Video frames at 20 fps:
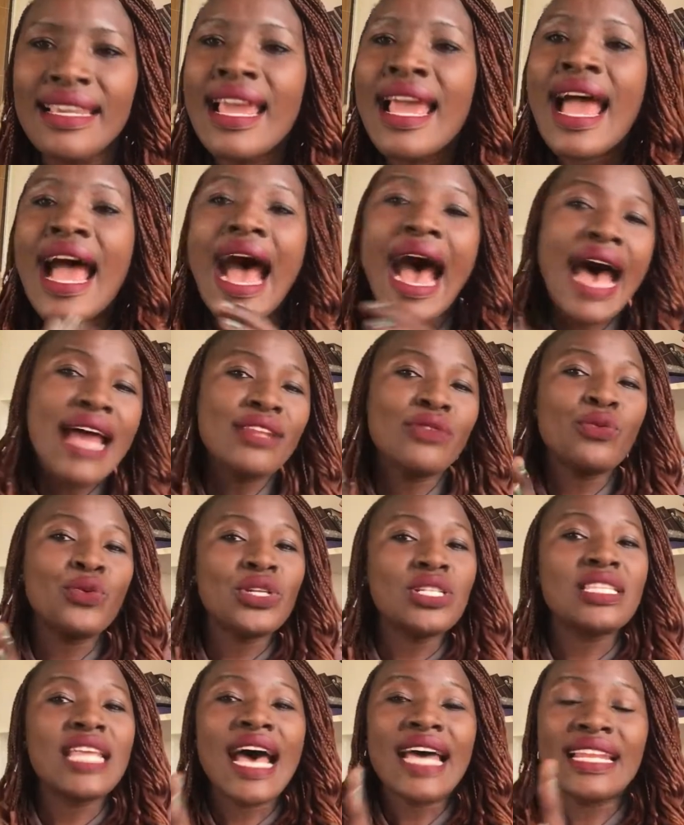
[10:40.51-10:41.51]
And with
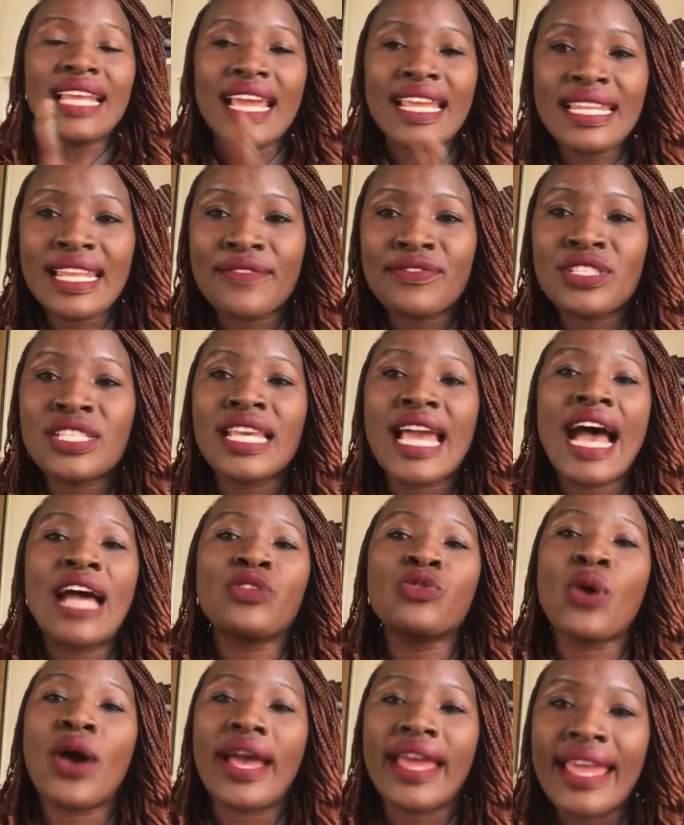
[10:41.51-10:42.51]
that NFT and you
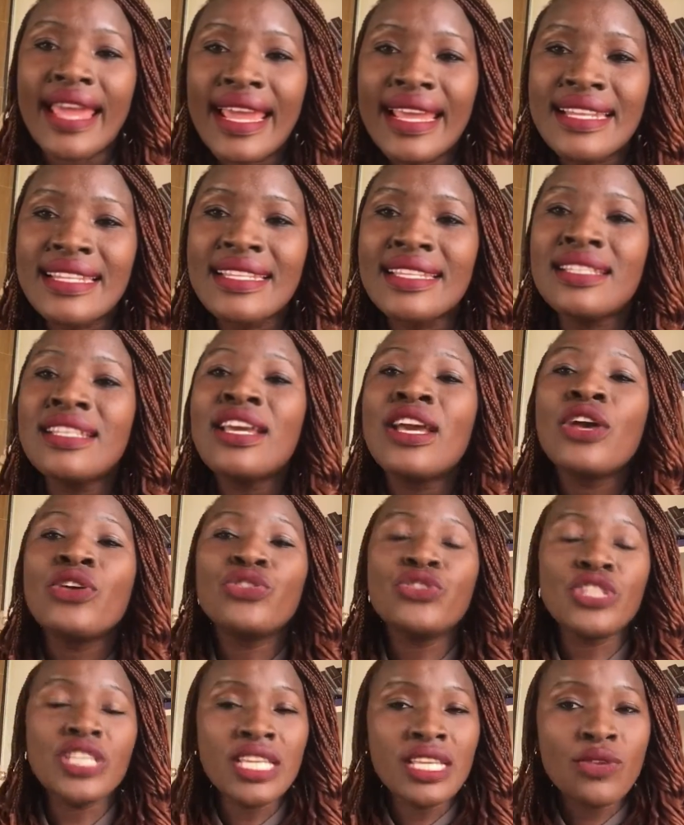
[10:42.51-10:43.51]
are earning
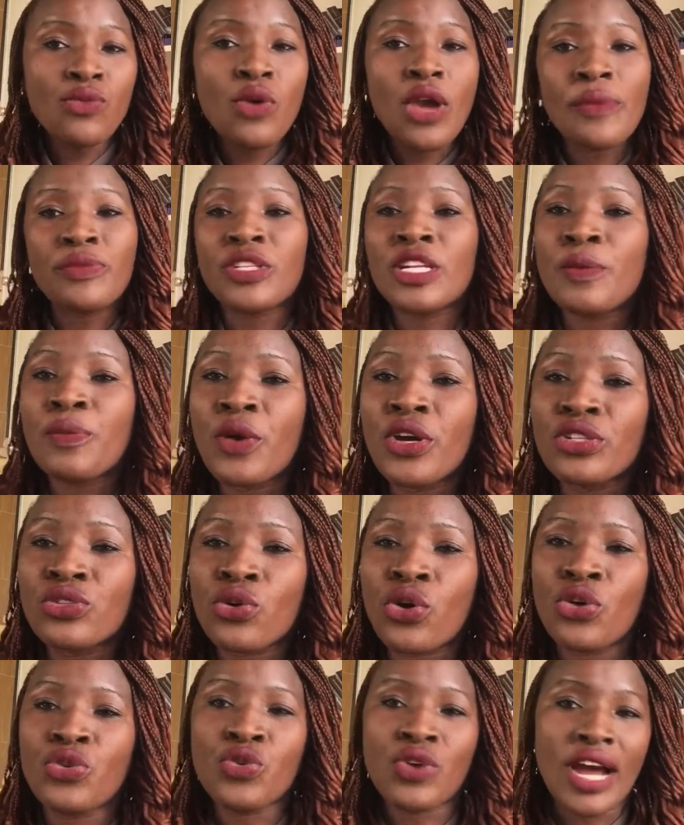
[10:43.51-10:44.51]
in Web 3.0,
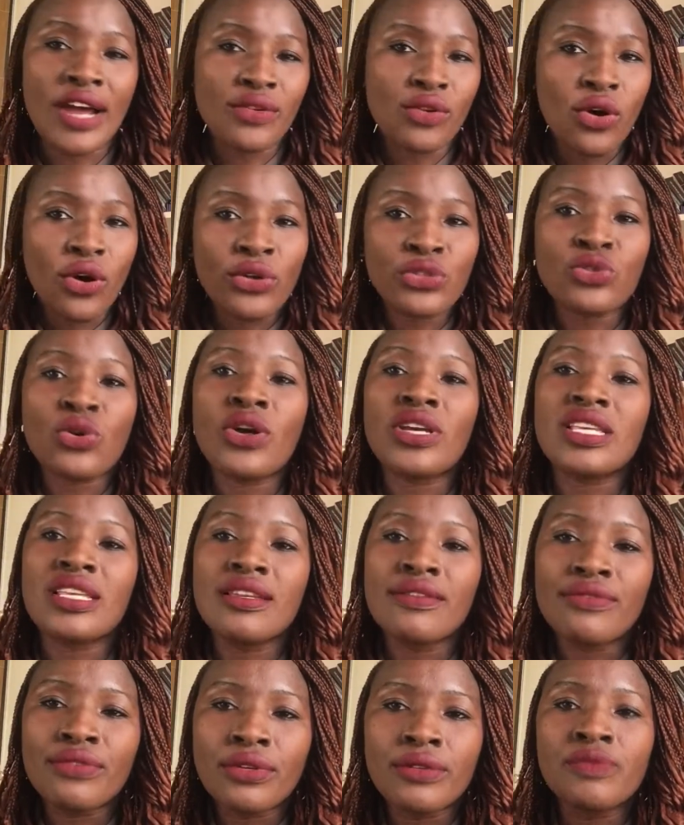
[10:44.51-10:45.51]
you can also
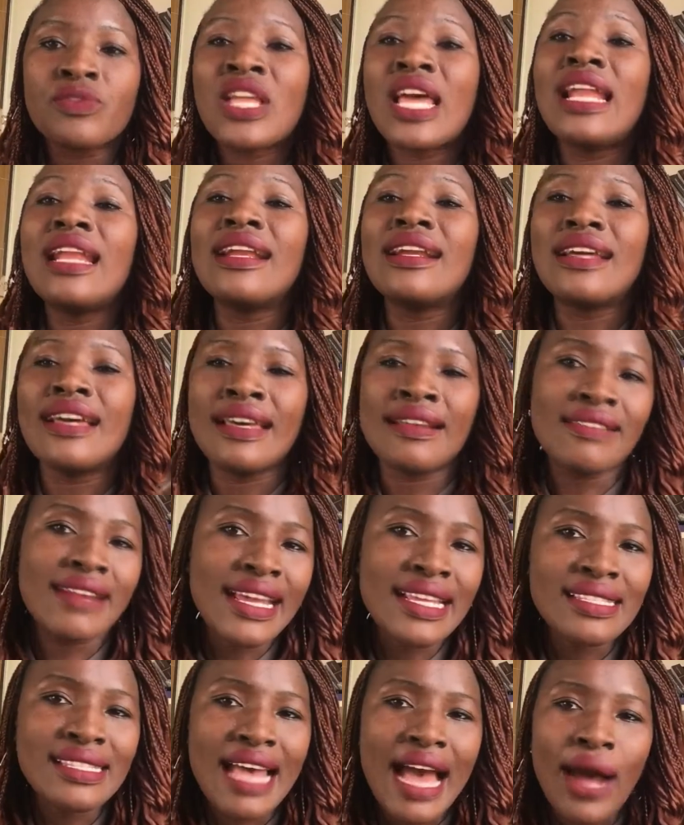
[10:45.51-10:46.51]
even
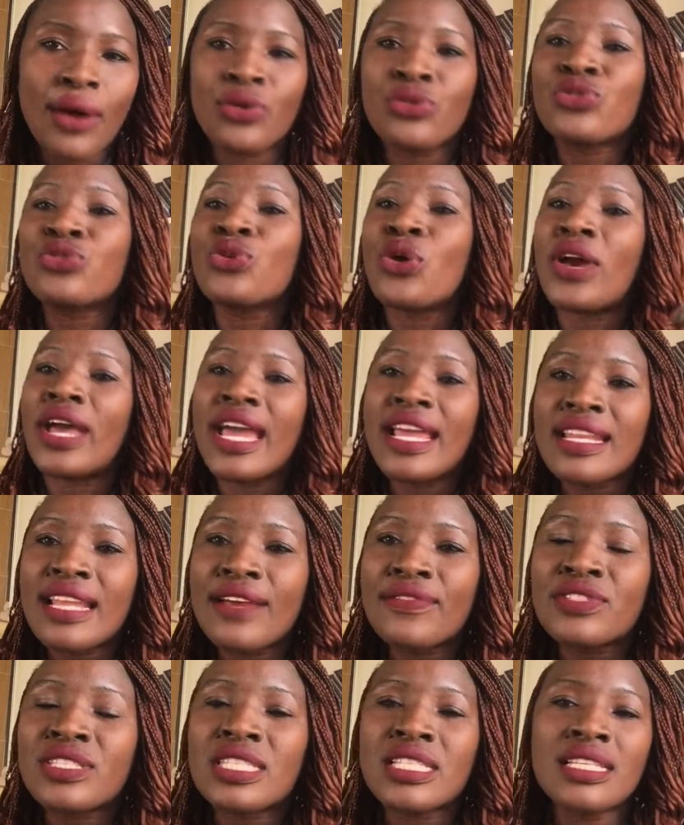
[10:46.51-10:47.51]
rent out your
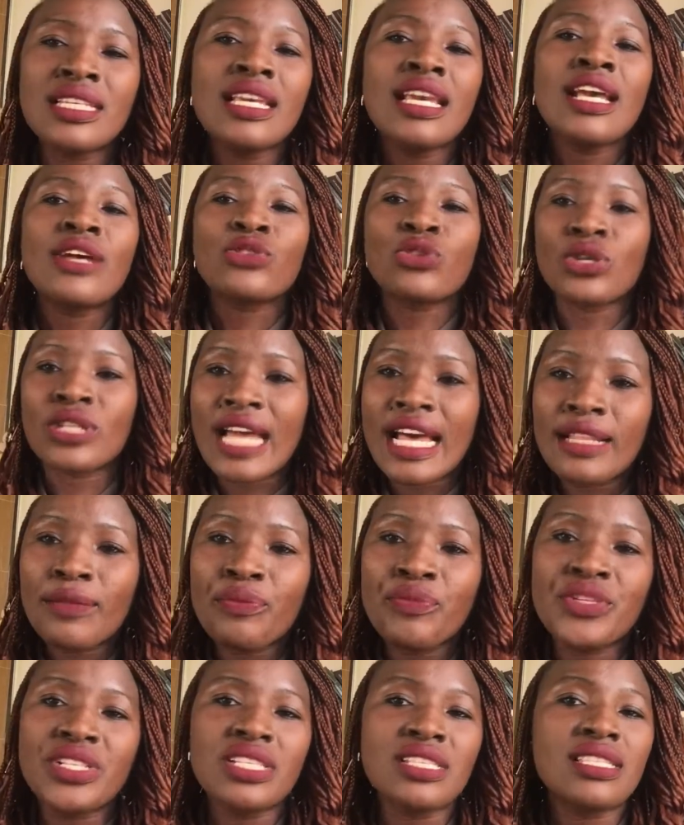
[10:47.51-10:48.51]
NFT. So that
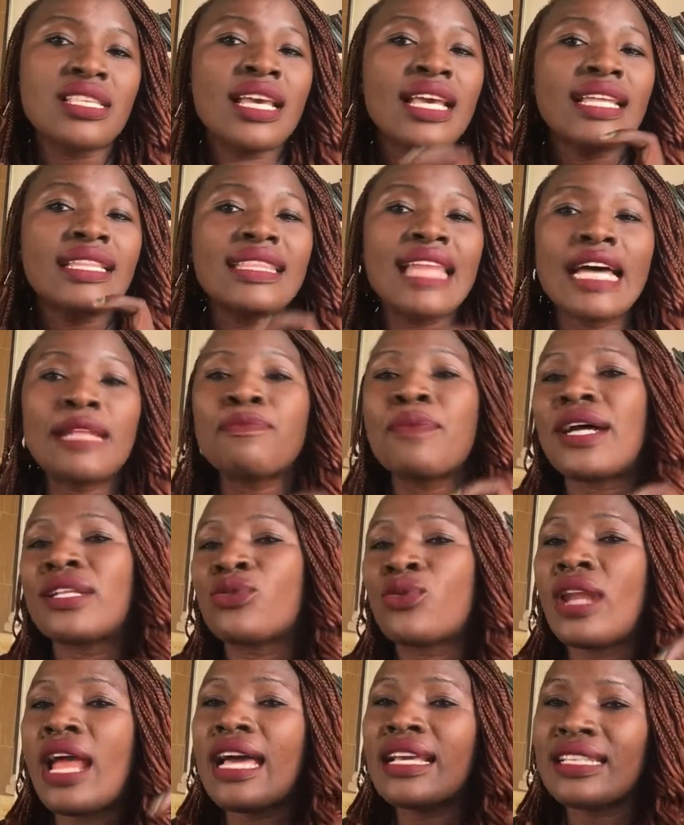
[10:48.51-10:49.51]
means that
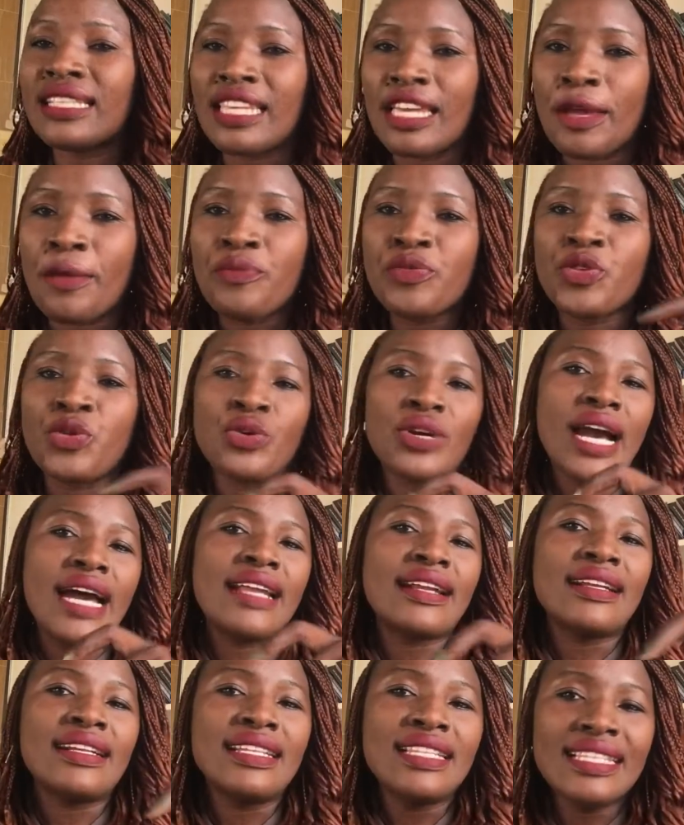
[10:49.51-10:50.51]
particular game, you
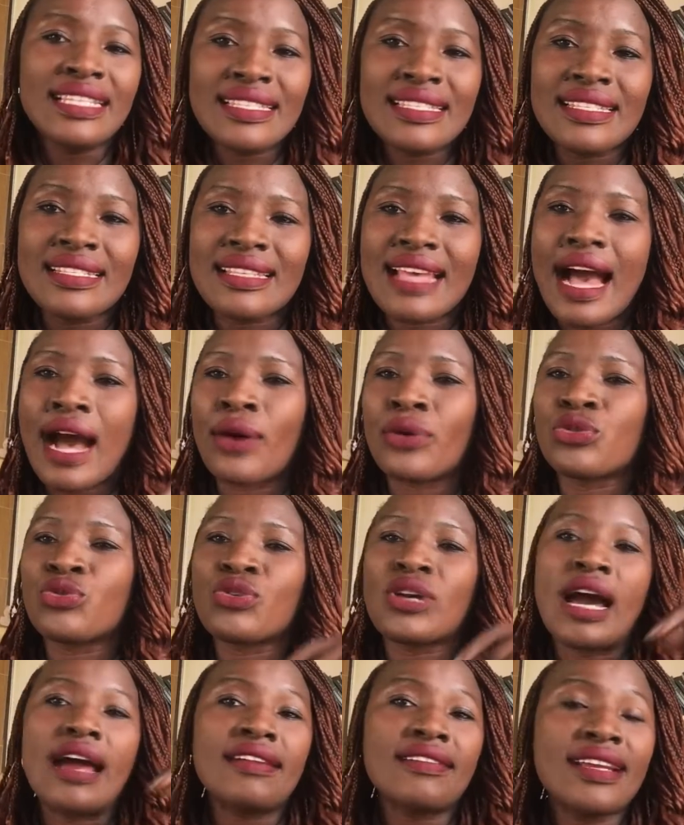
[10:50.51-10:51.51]
can lease it out, you
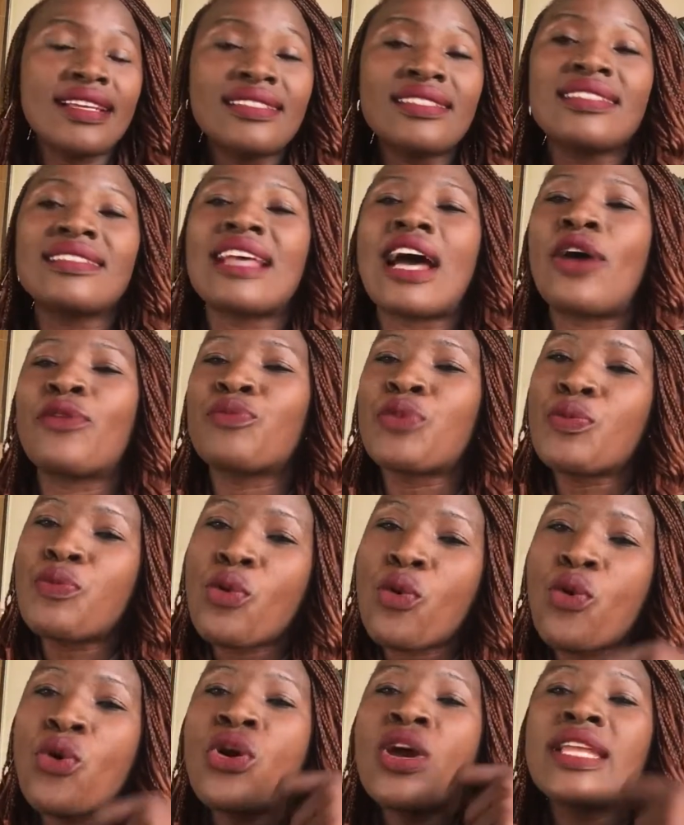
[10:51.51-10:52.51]
can rent it out.
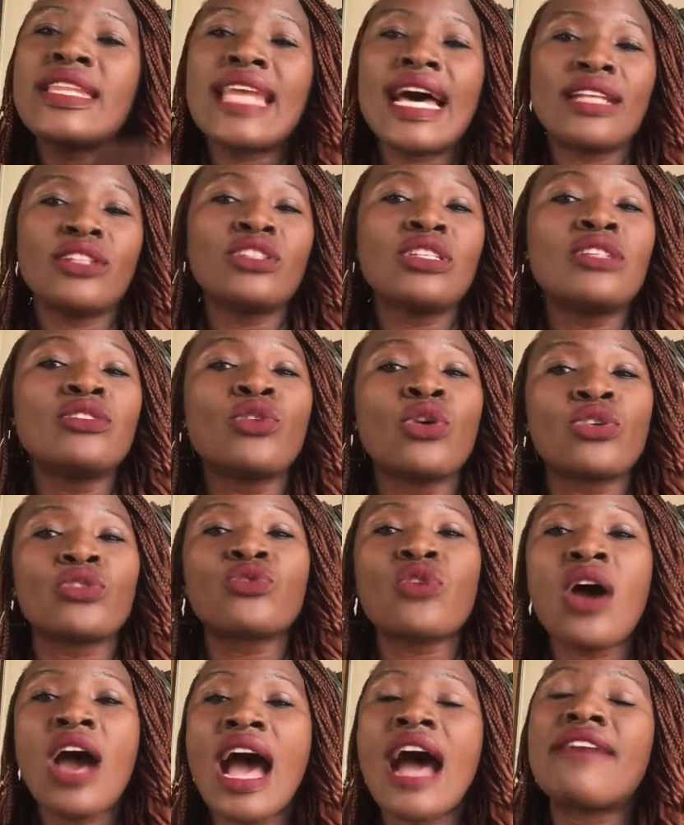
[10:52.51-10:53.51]
People that does
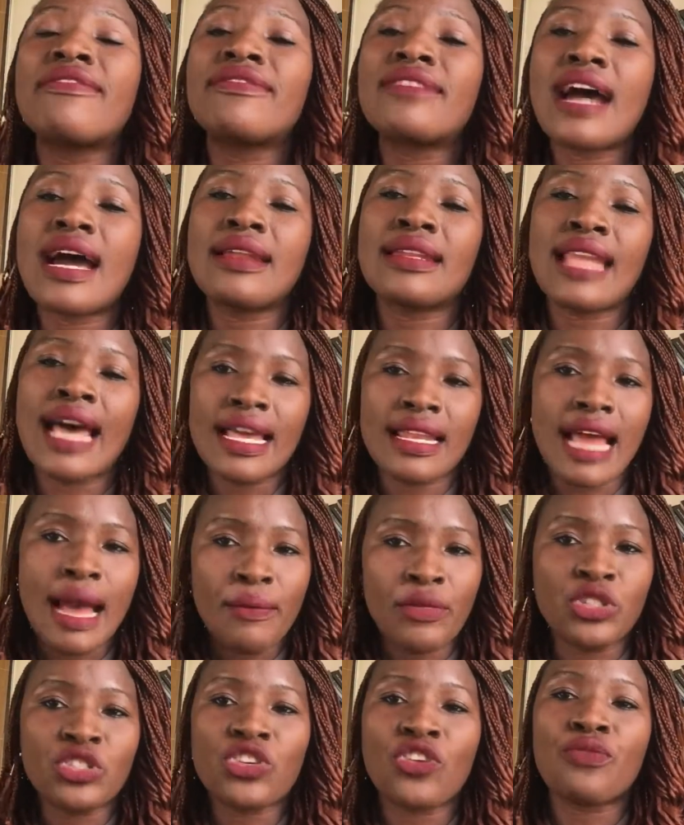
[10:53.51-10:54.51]
not have that
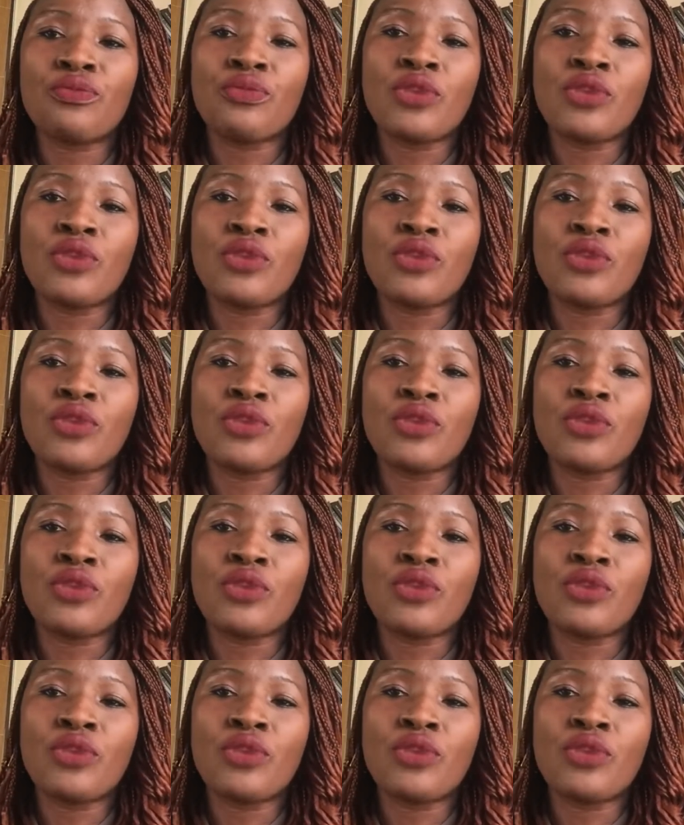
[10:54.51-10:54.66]
amount of